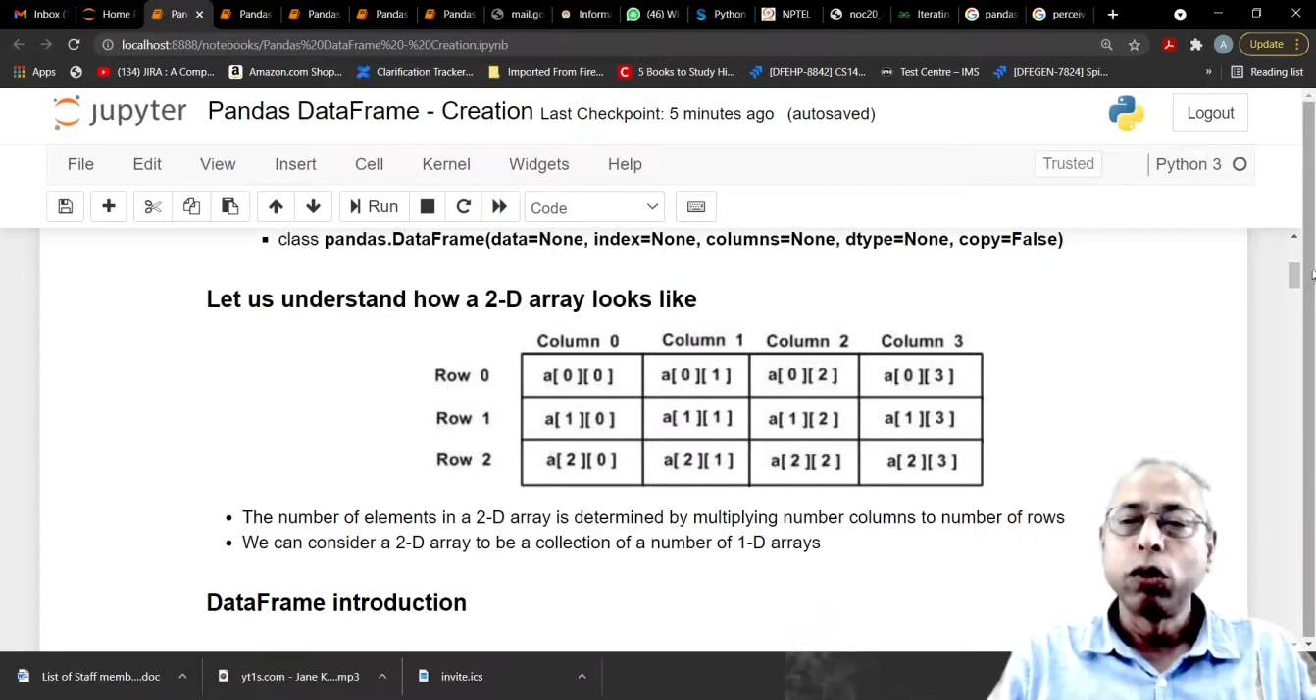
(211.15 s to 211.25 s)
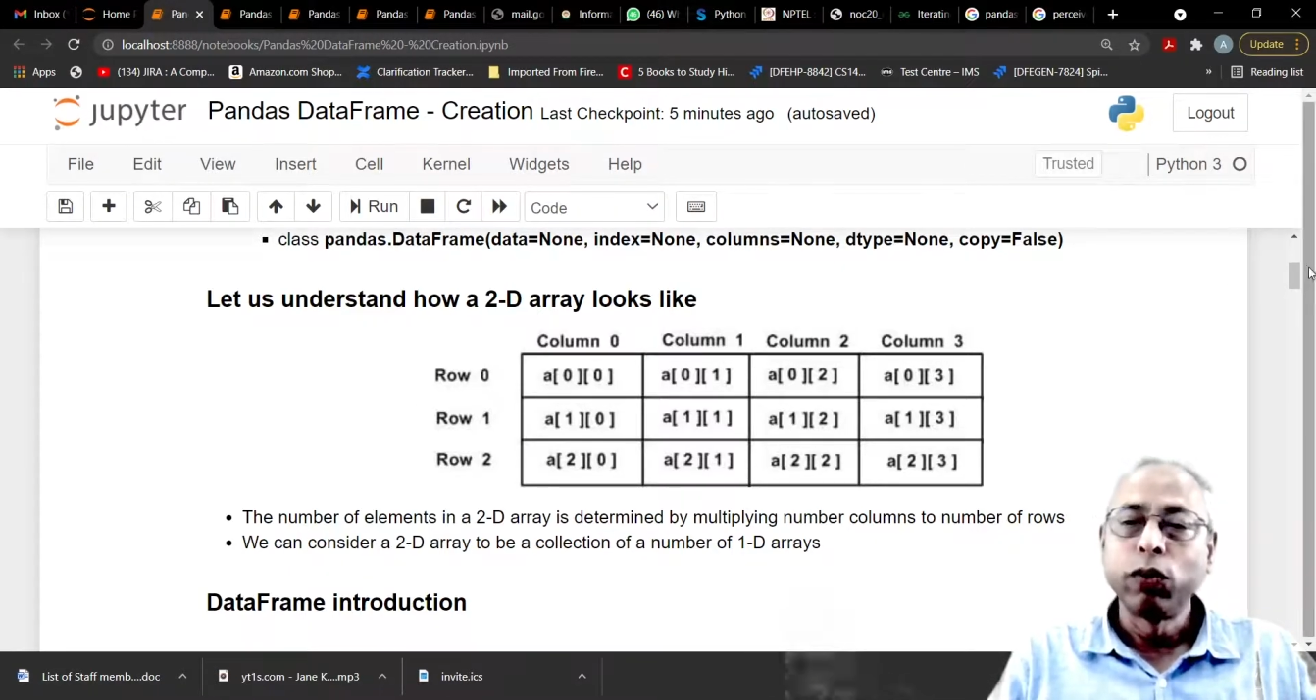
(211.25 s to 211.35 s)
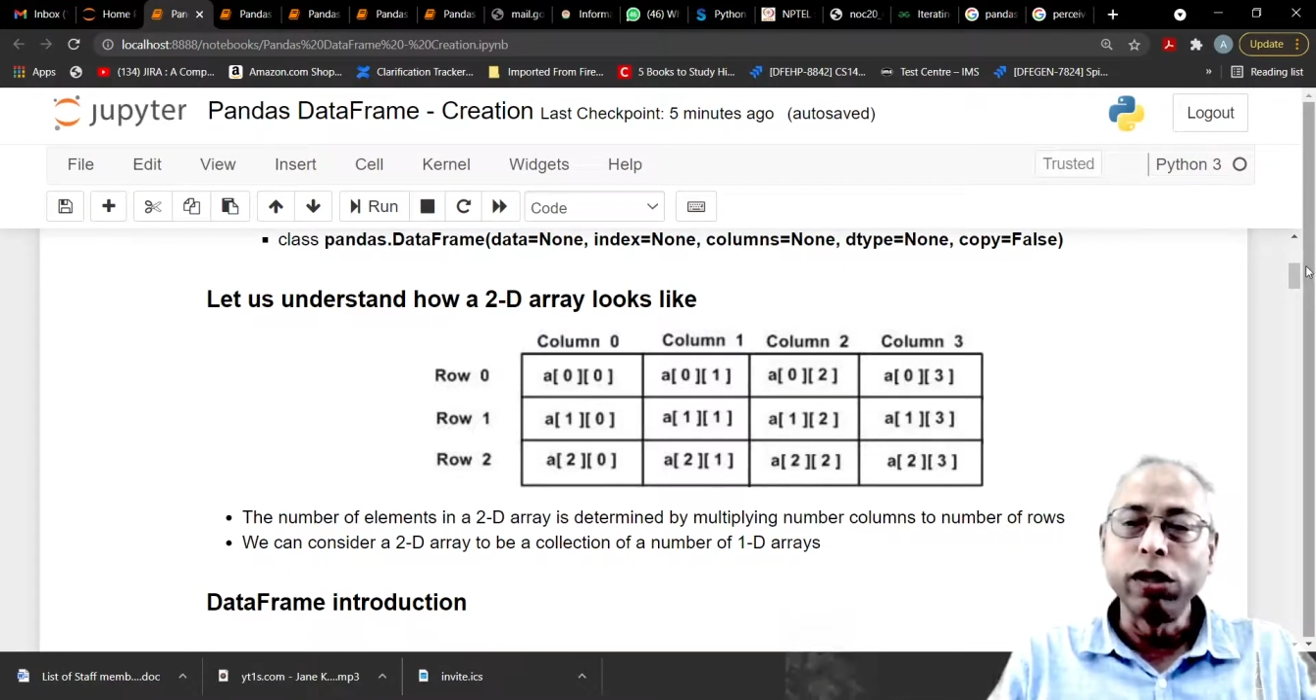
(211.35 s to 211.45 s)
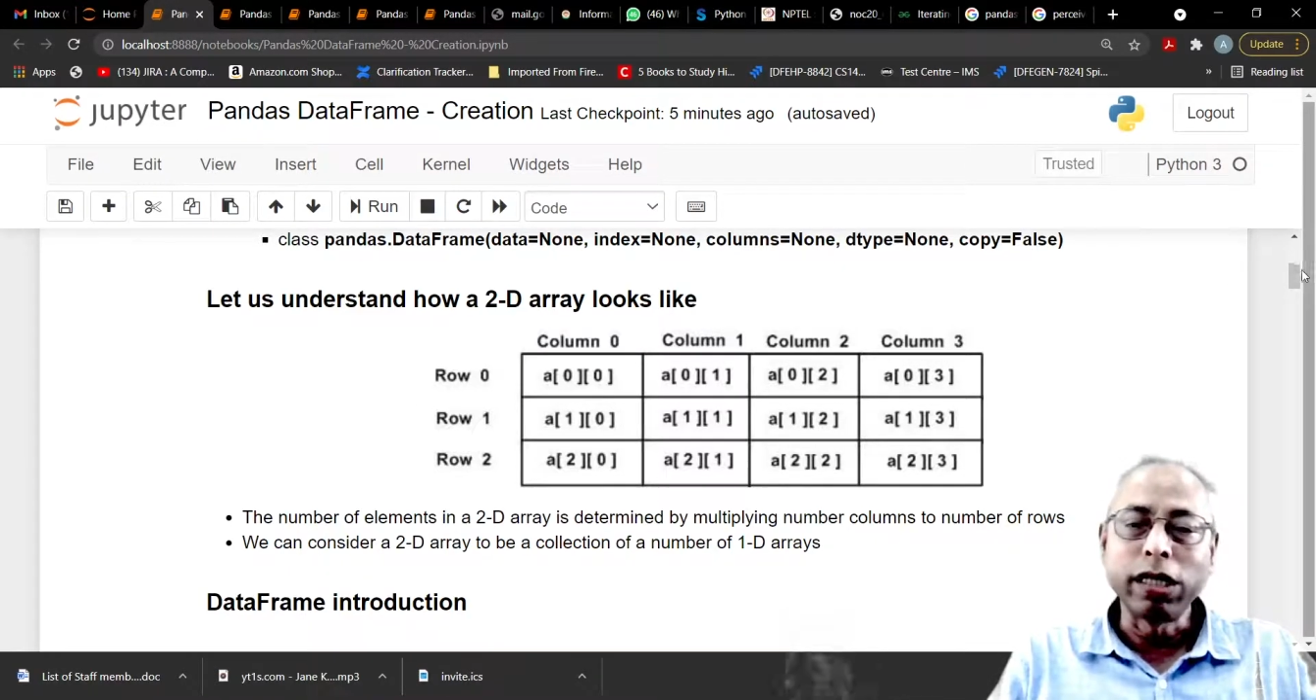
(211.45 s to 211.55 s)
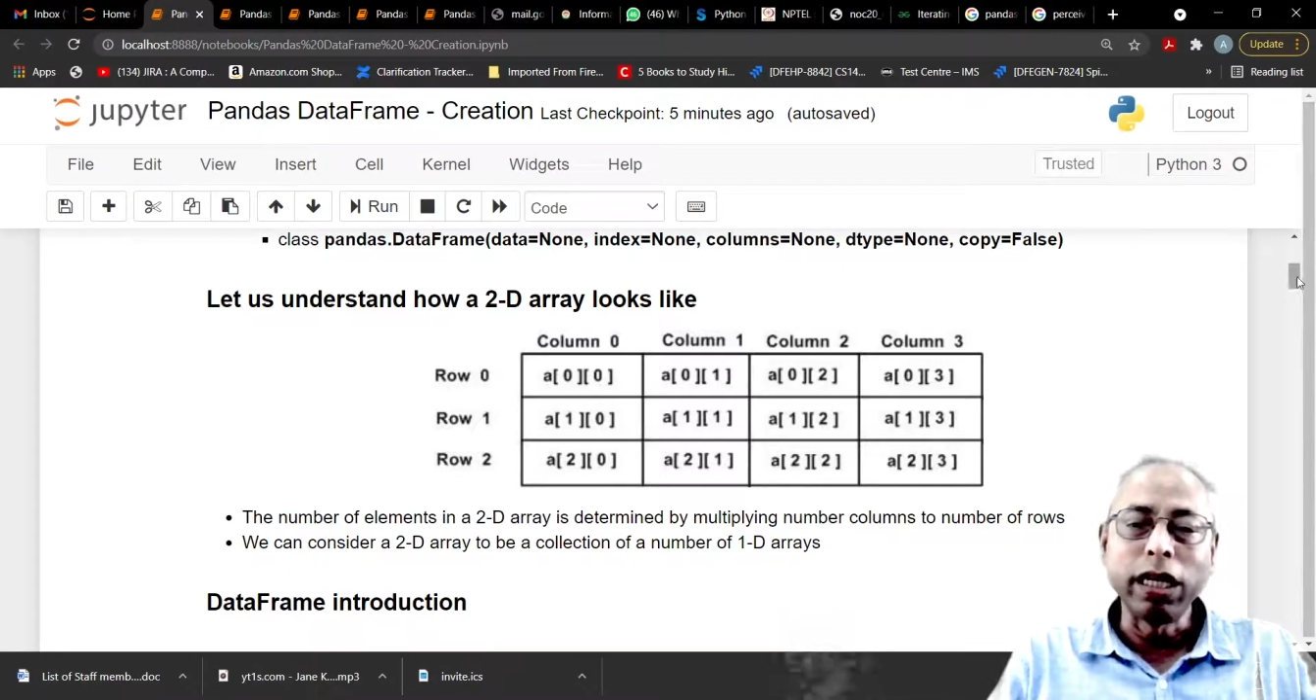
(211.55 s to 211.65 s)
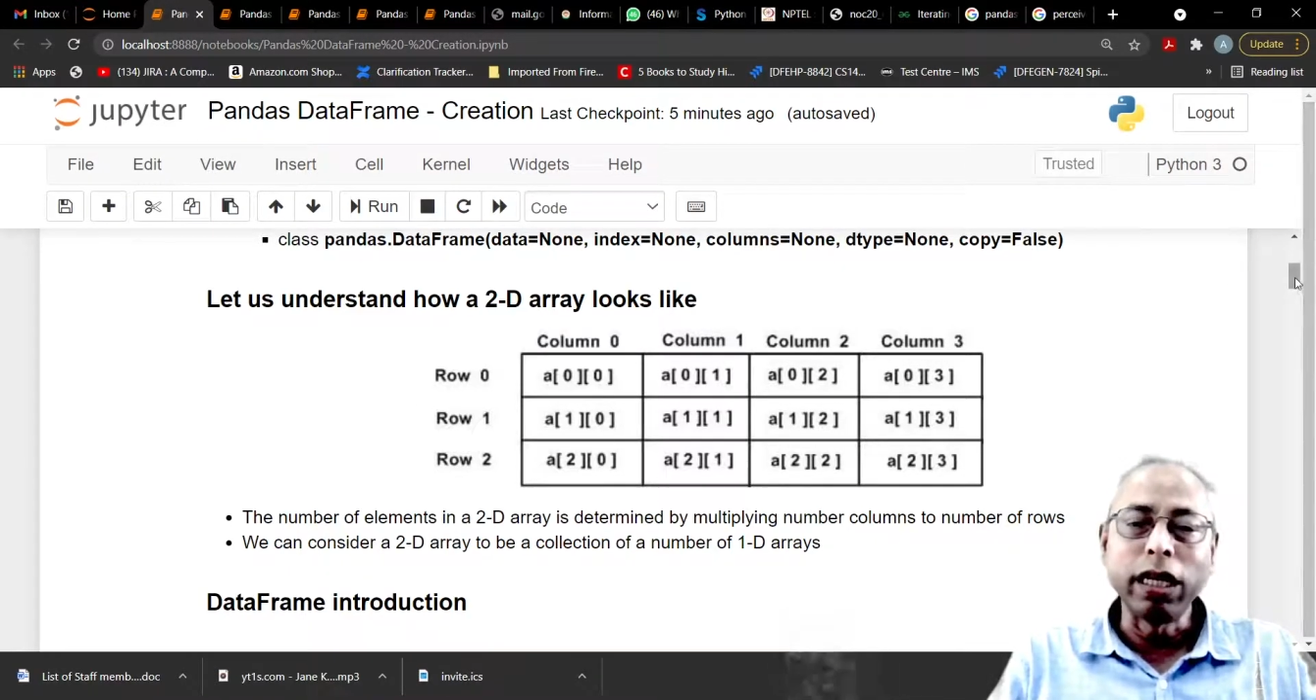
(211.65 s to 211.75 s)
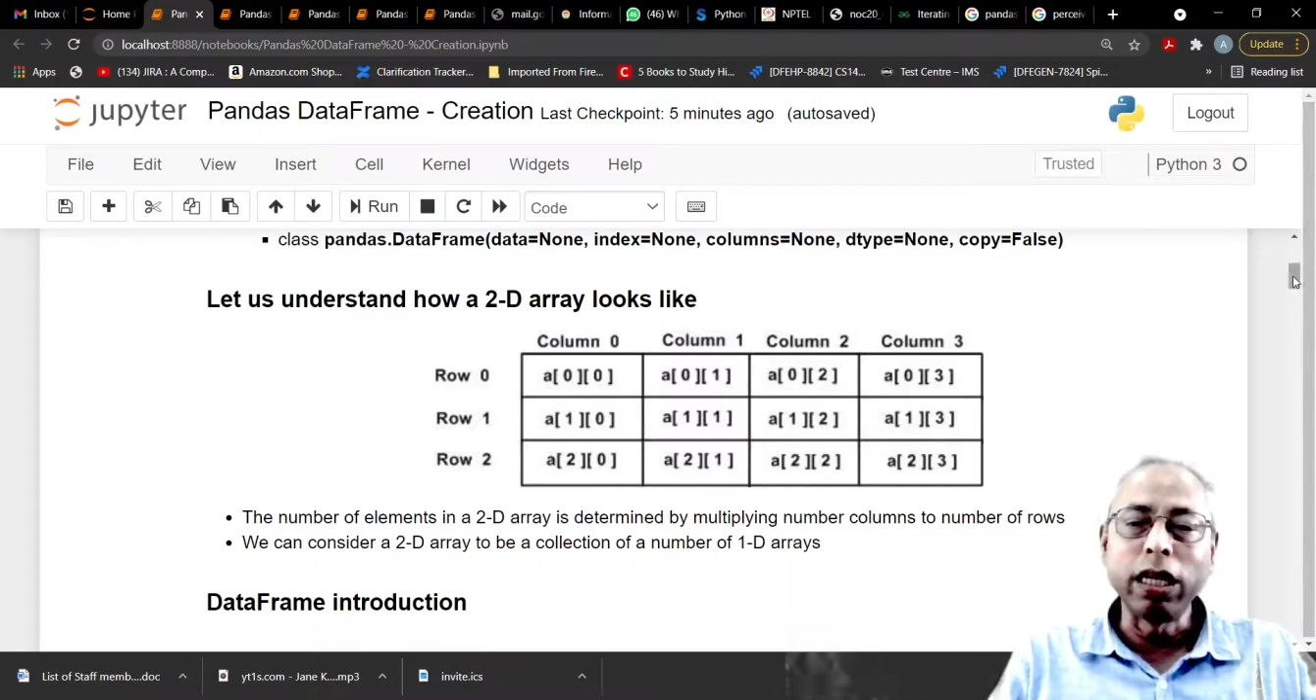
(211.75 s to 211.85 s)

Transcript: We'll see